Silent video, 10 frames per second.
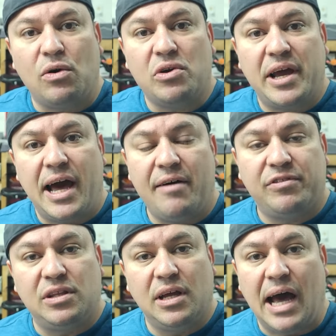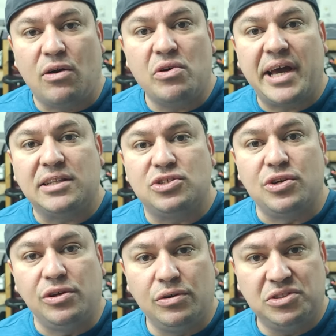I don't have, I don't get to
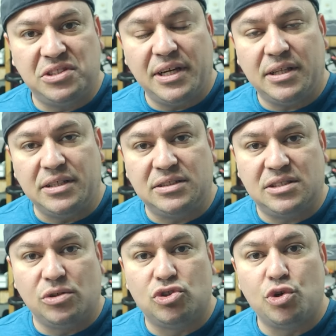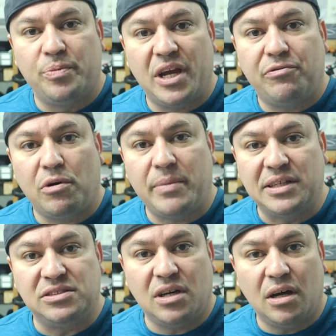use it. It's still too big for
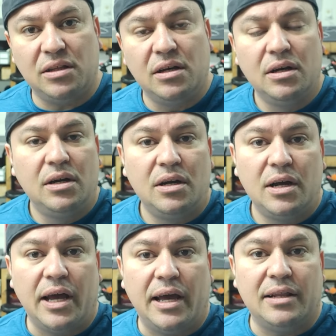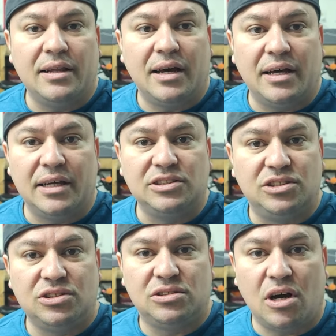my son, and uh, it's
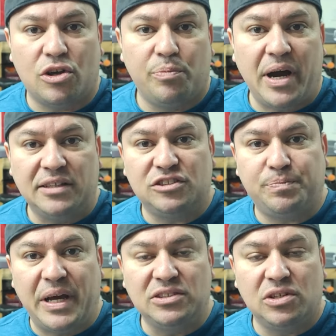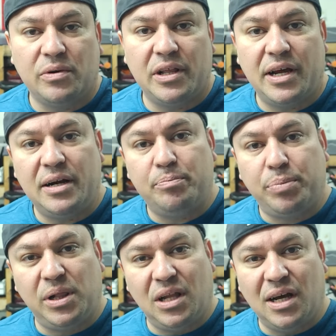just occupying space over
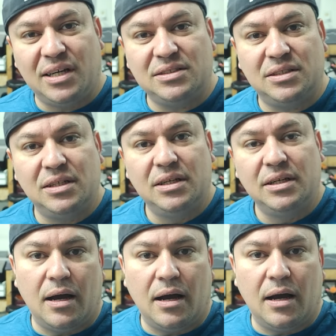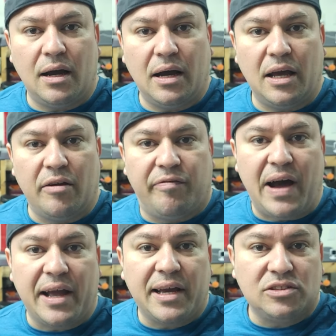there. Plus, if
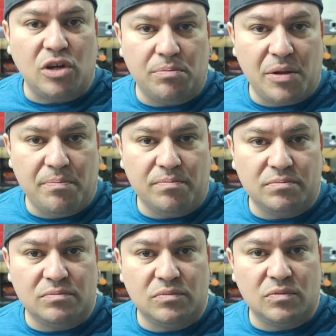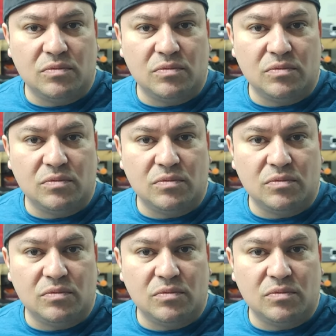I get something